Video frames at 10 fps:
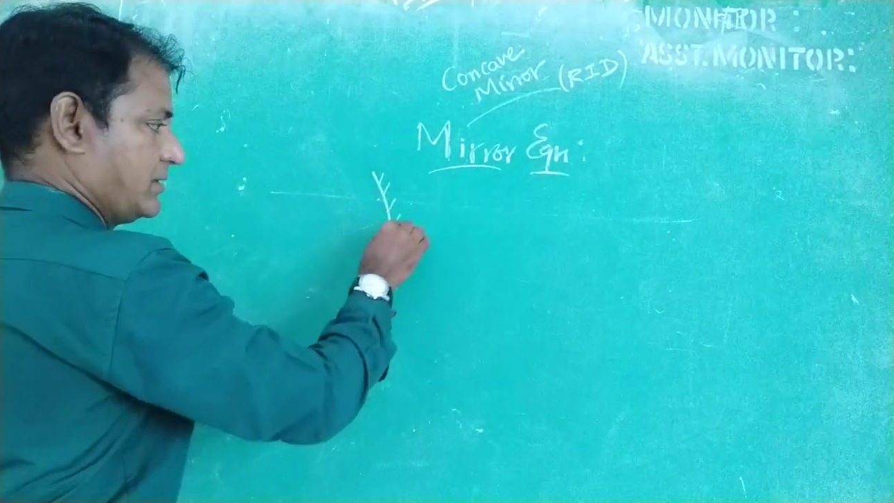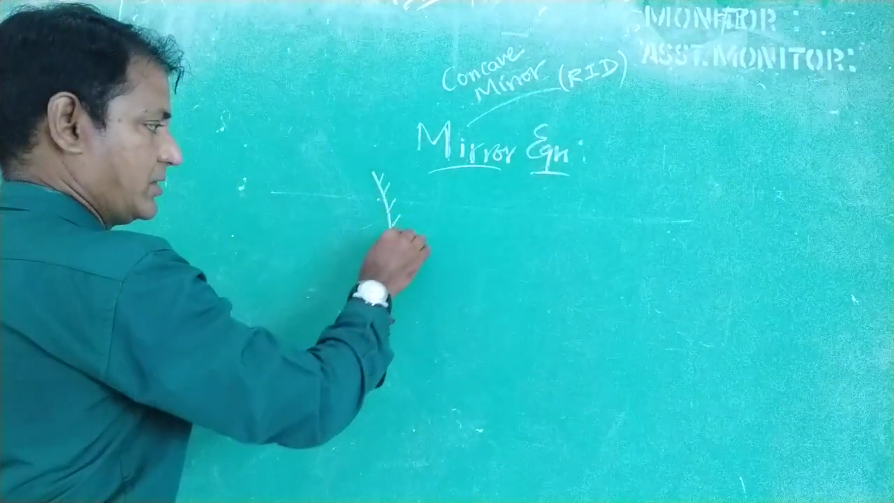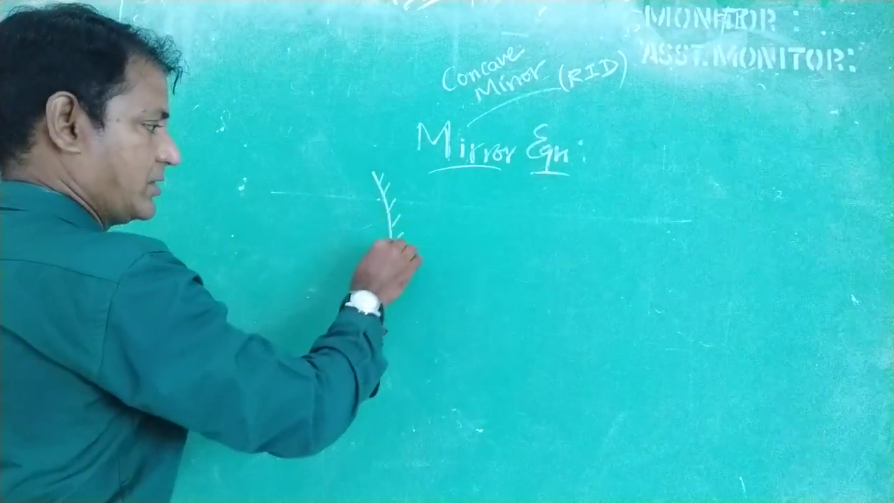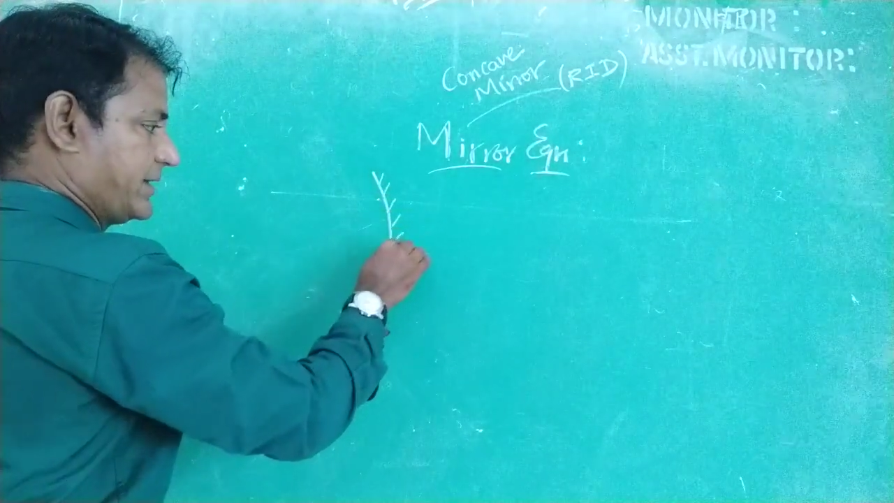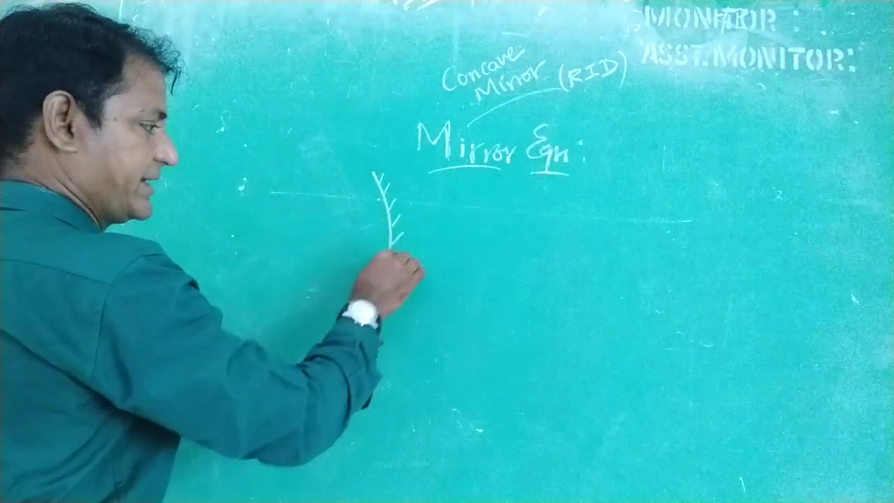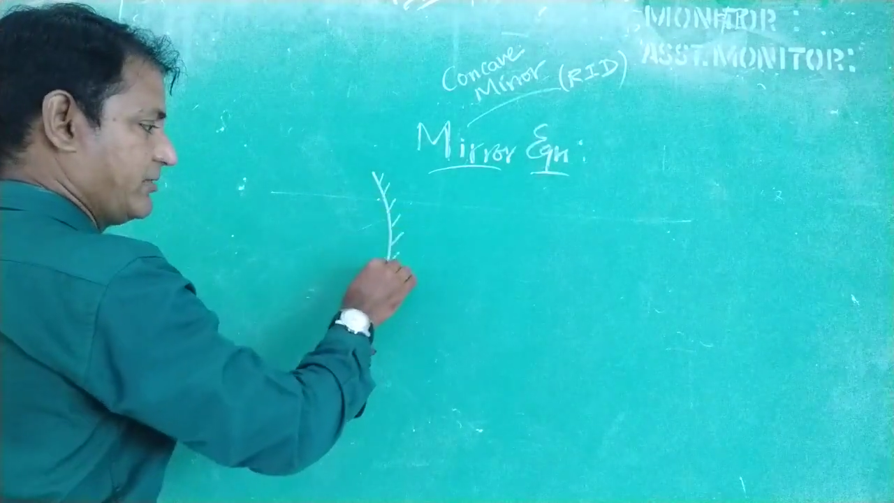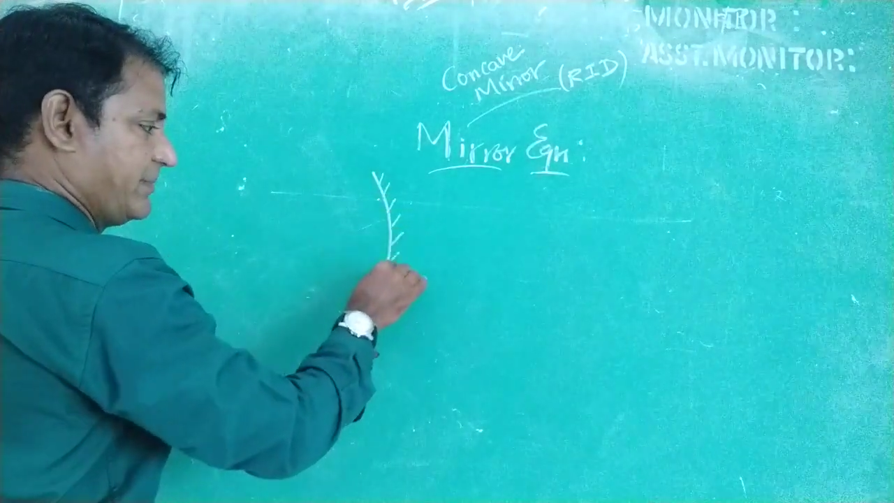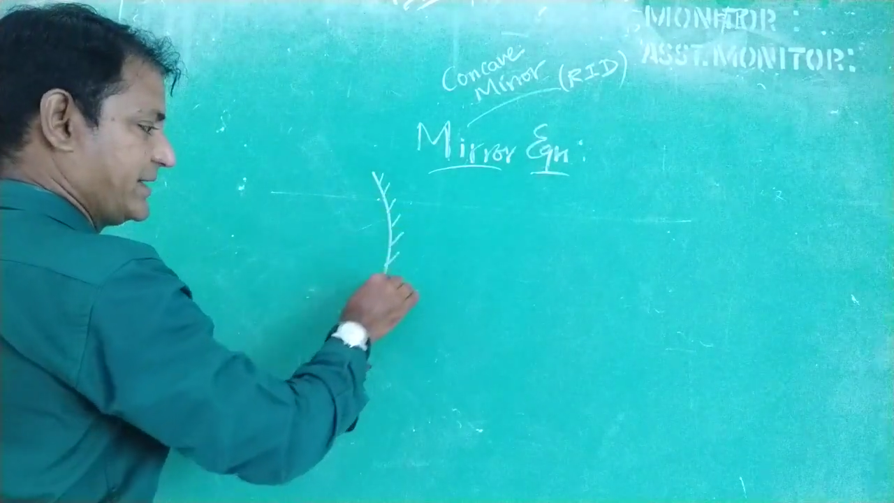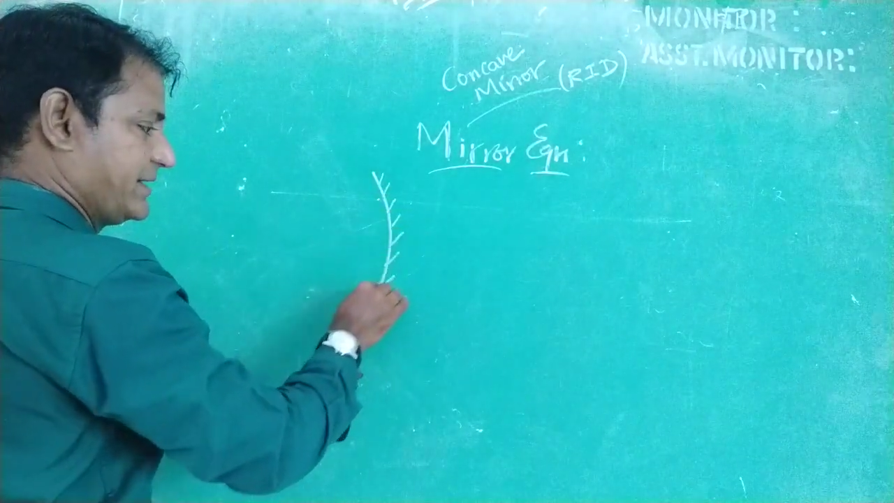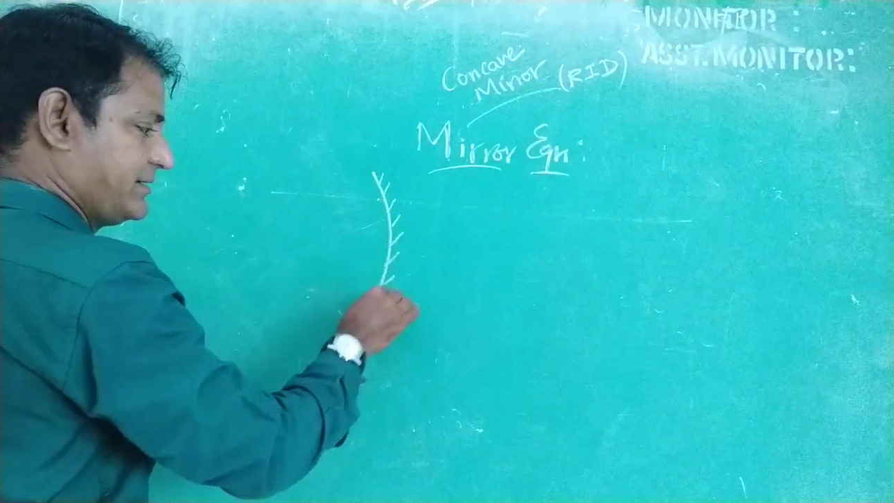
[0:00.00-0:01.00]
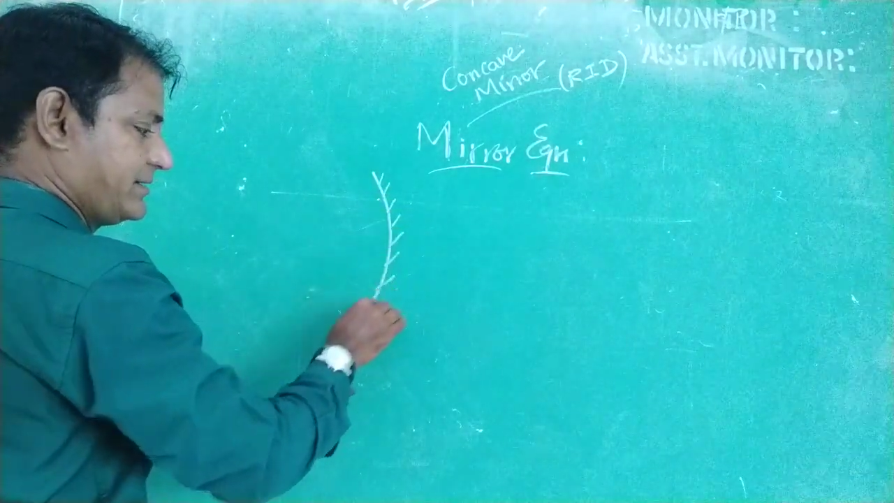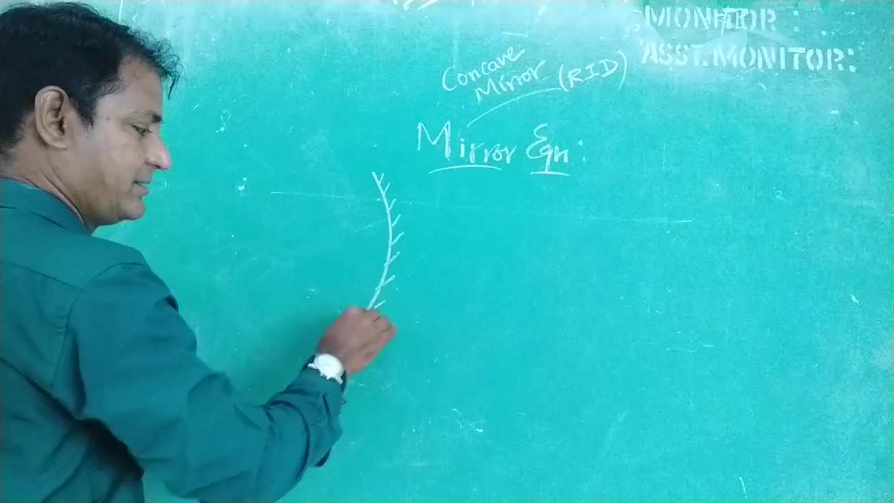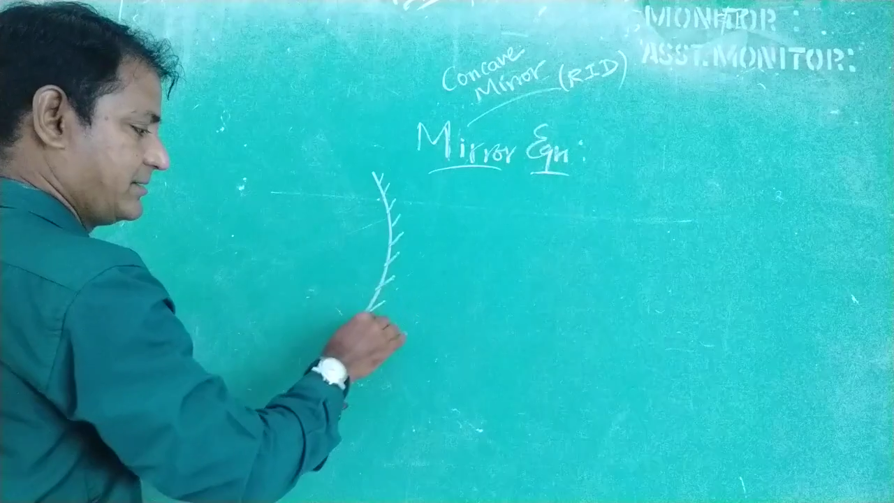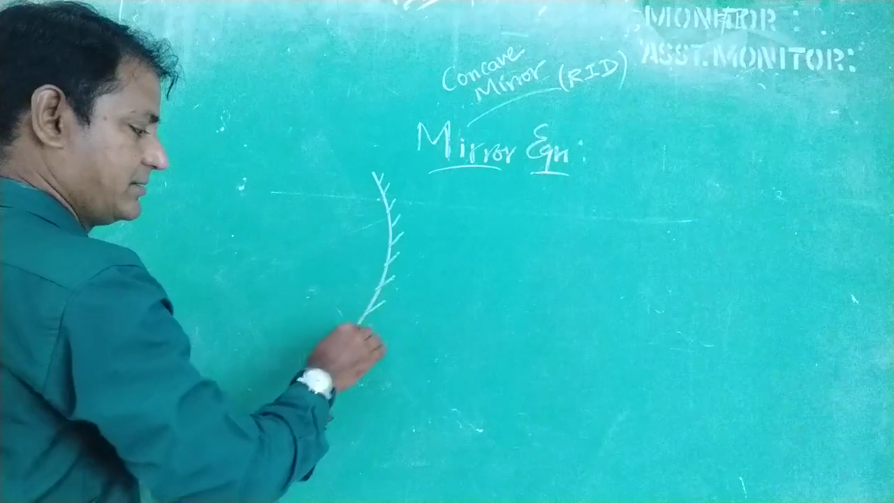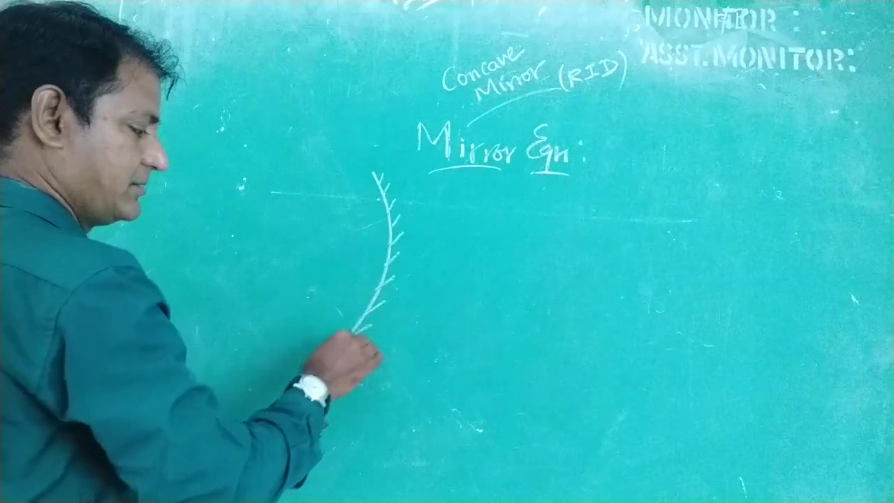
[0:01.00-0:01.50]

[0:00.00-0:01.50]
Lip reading: concave mirror,